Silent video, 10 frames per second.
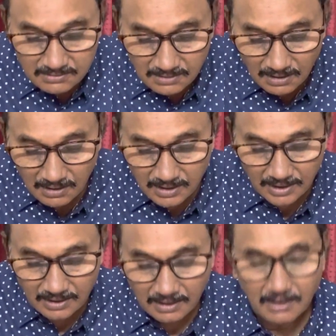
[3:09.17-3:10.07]

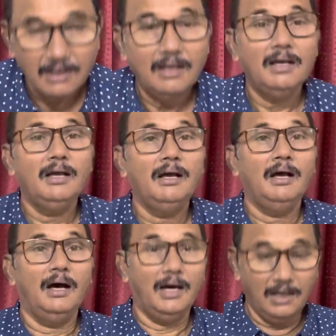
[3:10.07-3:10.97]

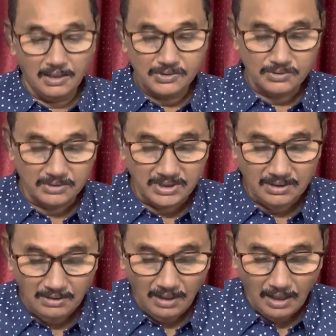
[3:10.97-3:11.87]

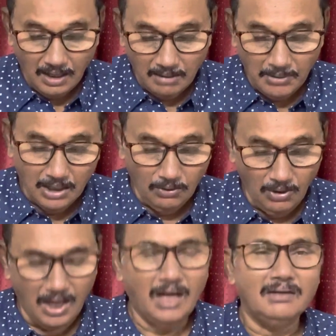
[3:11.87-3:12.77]
Ahnasuddin
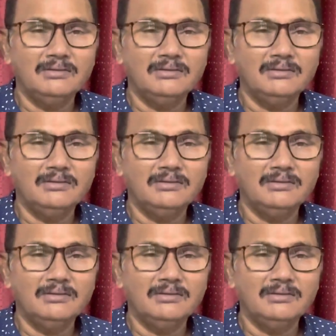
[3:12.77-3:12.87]
Amanullah.